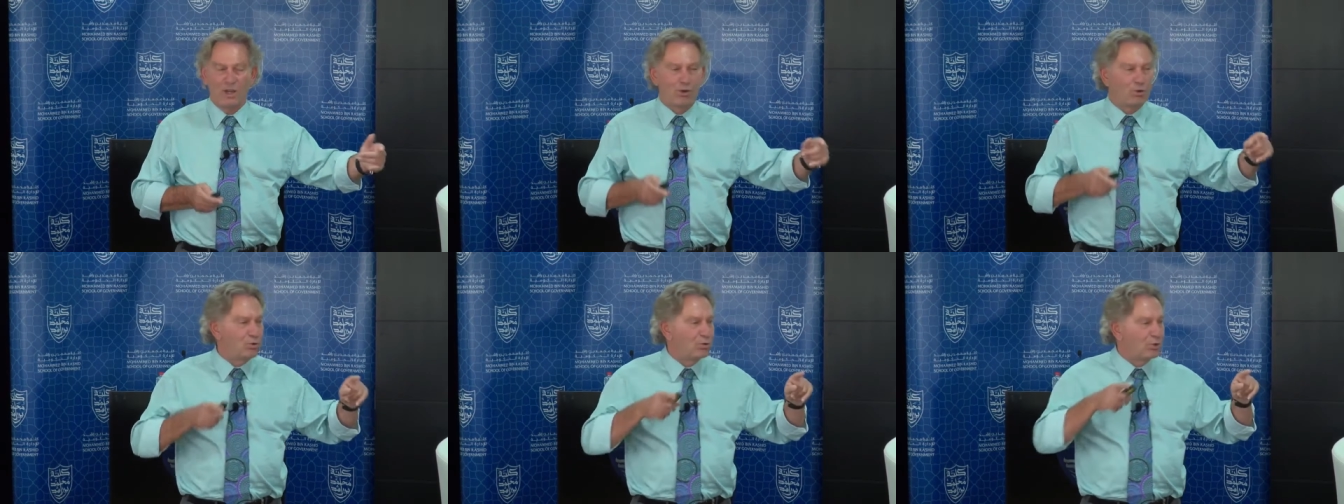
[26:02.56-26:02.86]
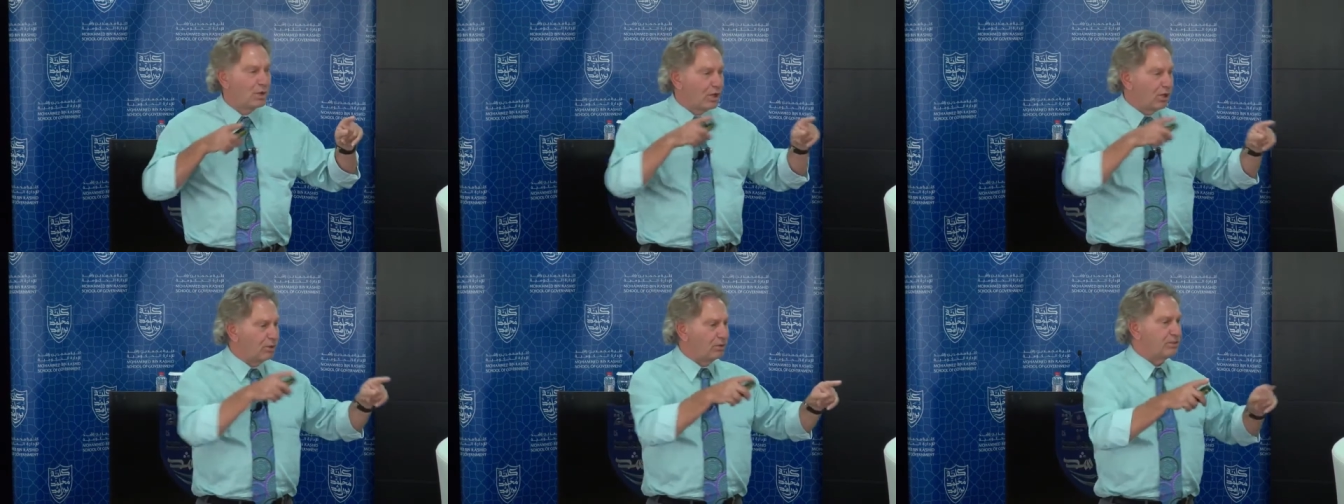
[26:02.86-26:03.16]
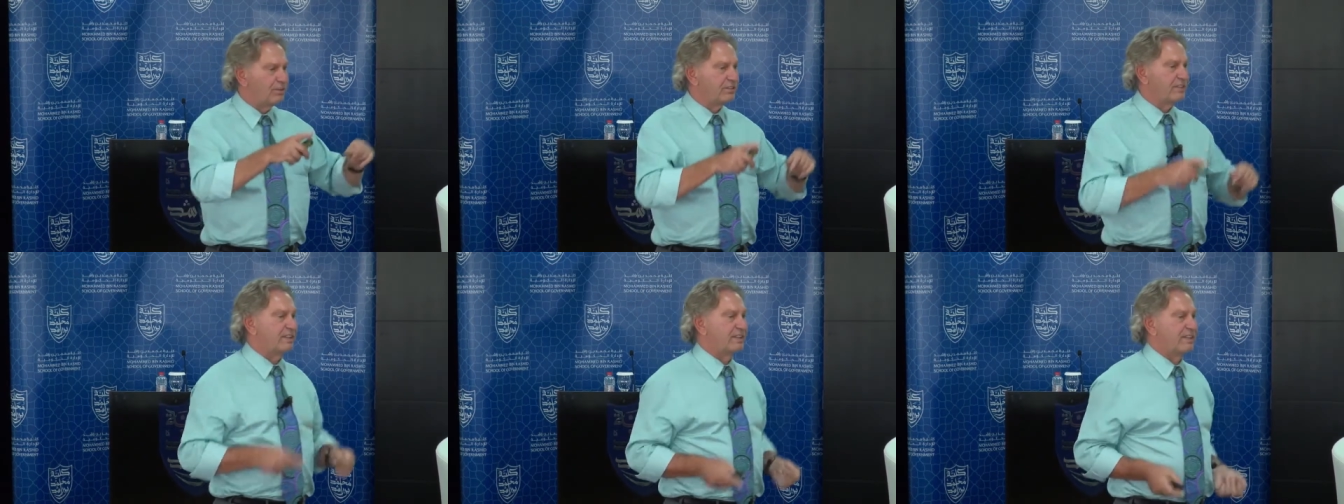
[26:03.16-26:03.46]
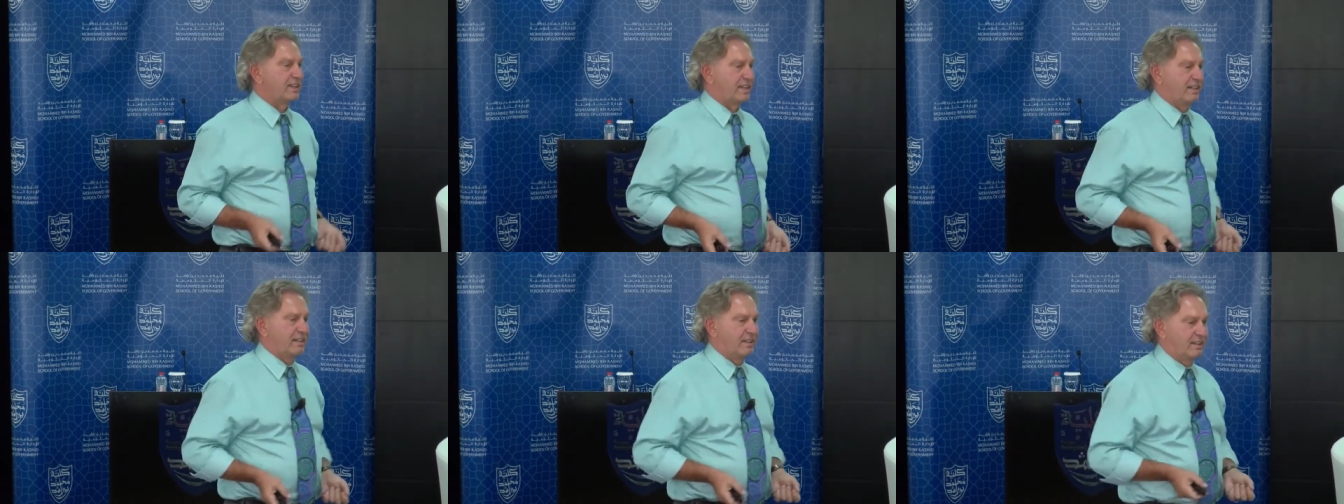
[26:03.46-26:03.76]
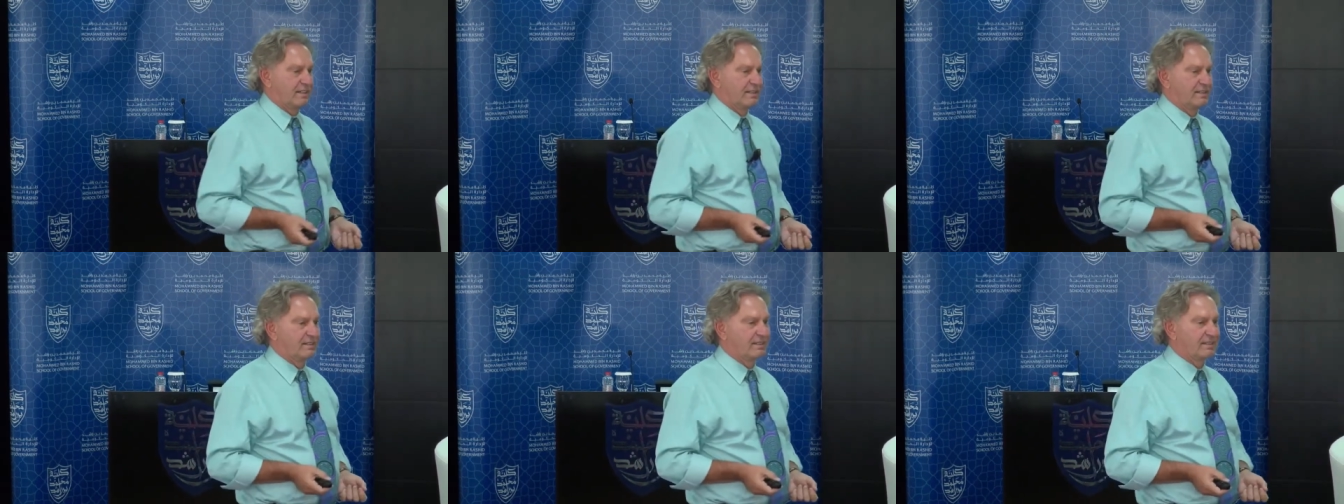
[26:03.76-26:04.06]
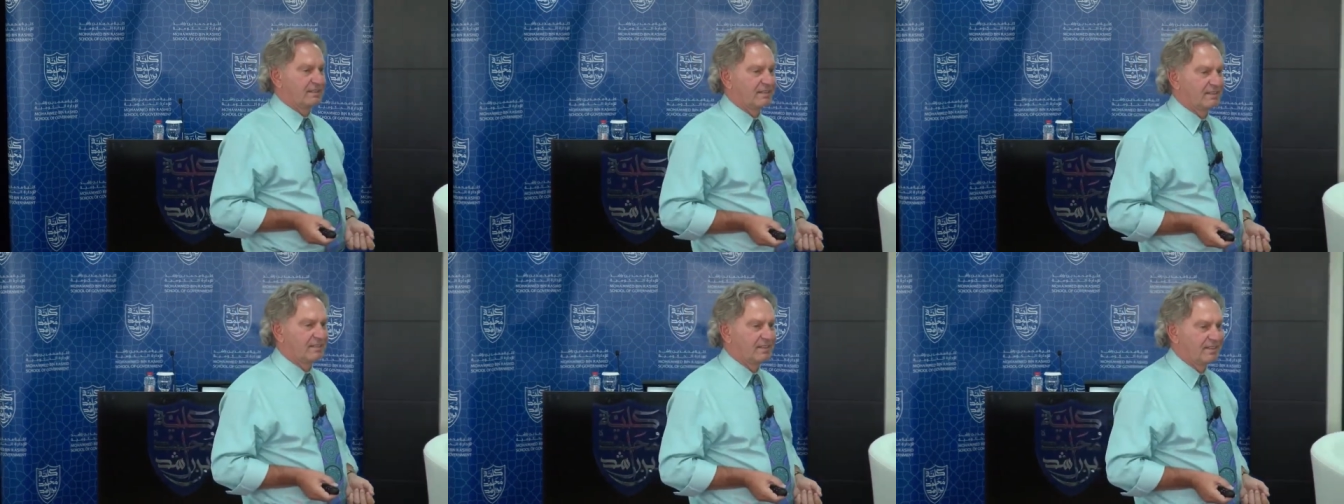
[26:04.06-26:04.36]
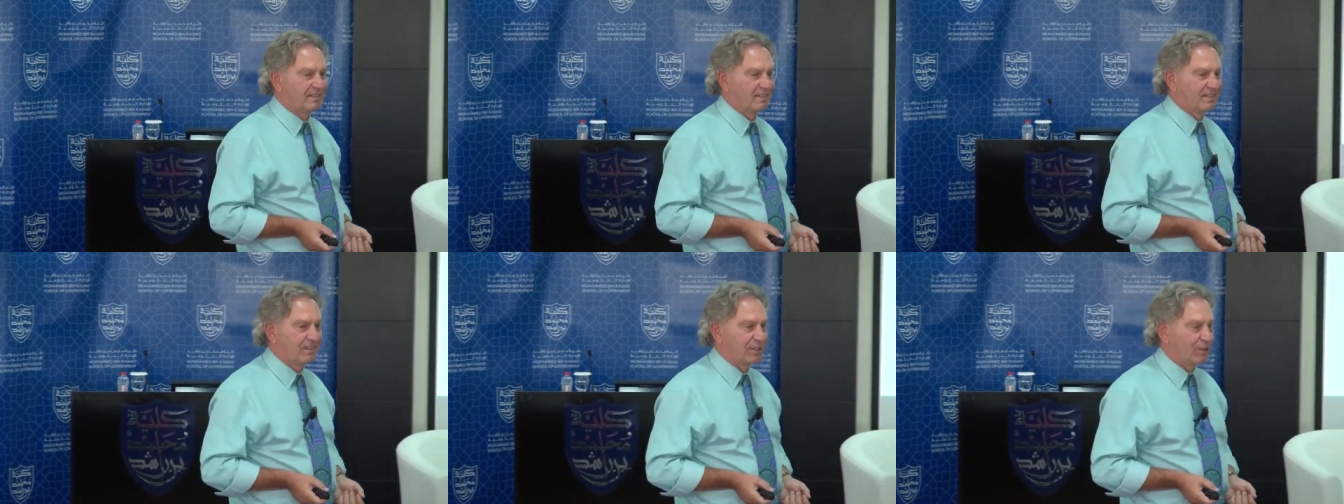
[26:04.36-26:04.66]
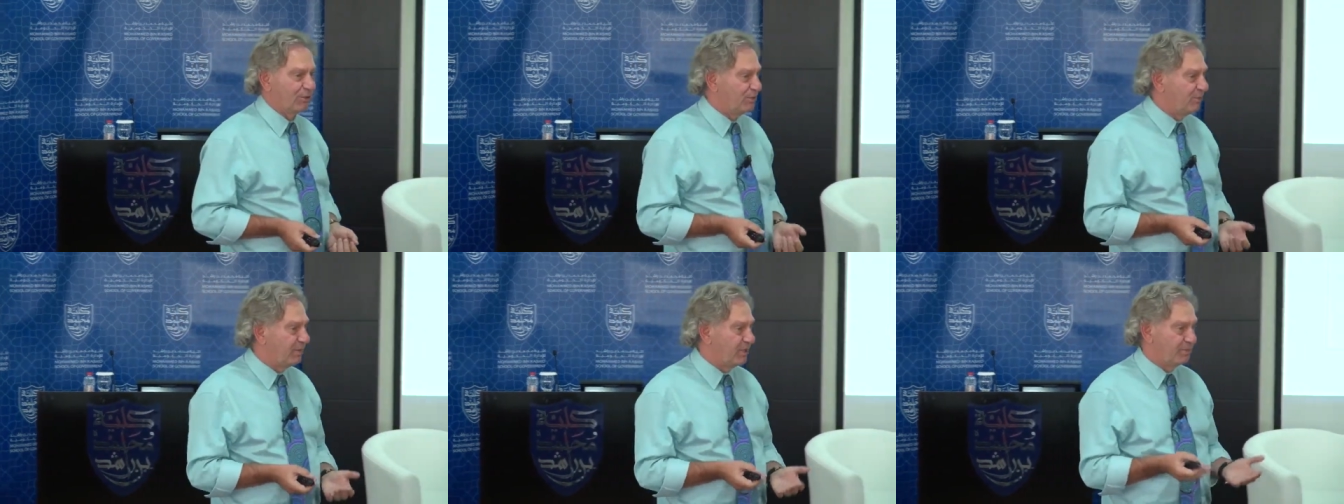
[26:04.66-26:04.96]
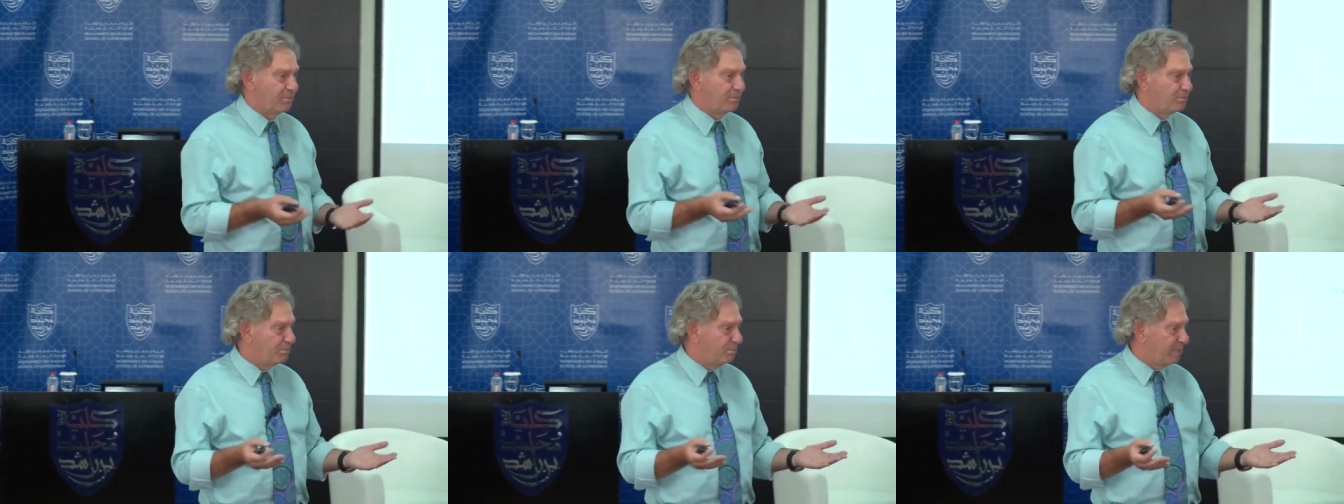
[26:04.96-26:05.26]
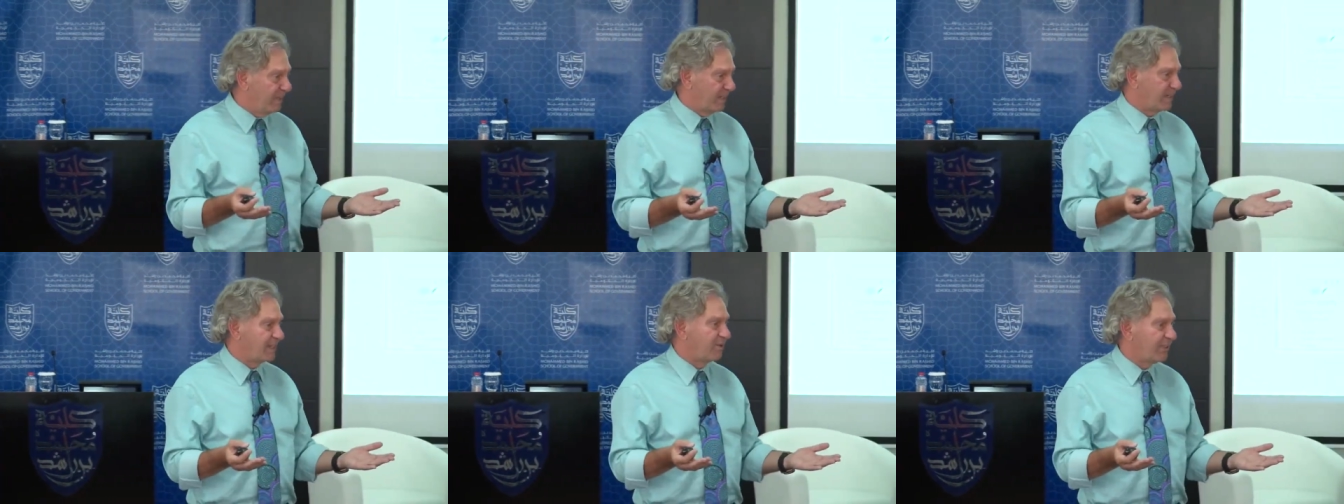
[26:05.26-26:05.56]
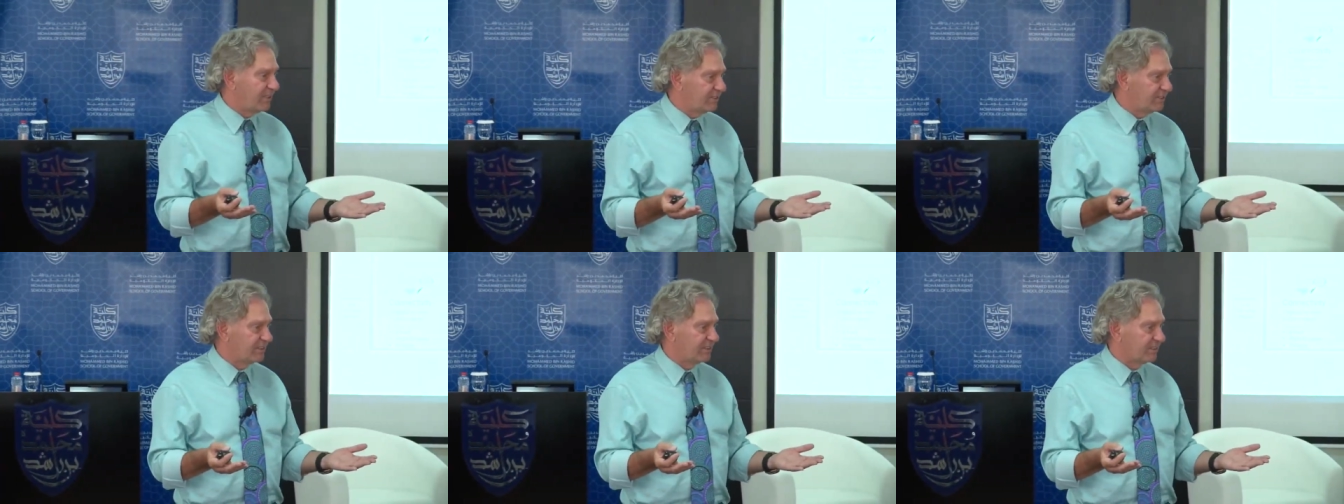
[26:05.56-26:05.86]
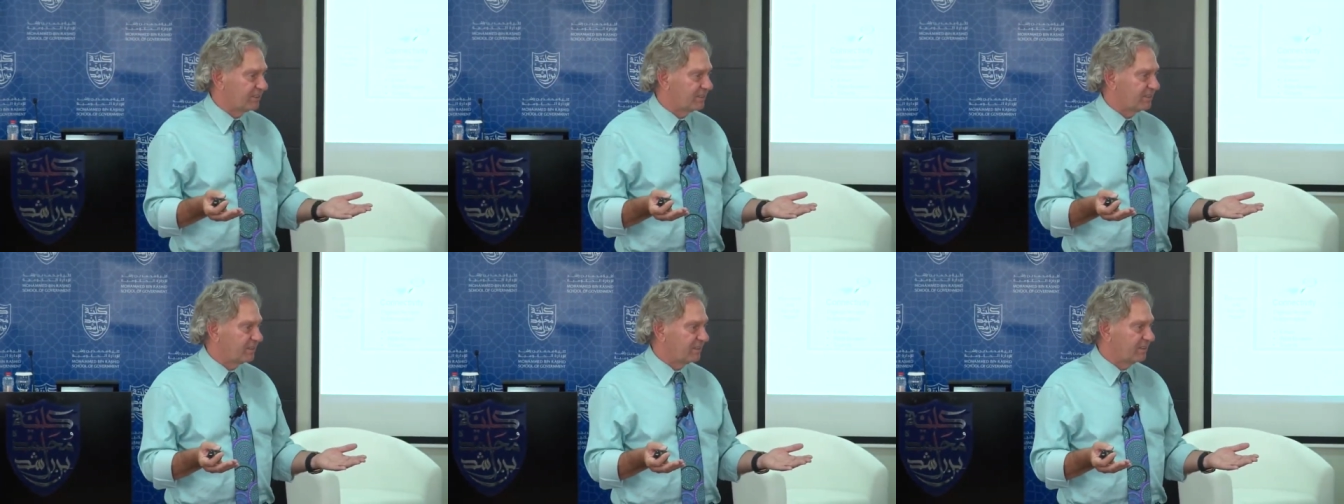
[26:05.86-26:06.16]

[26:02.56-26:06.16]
Who owns the data? It's going to be a big question.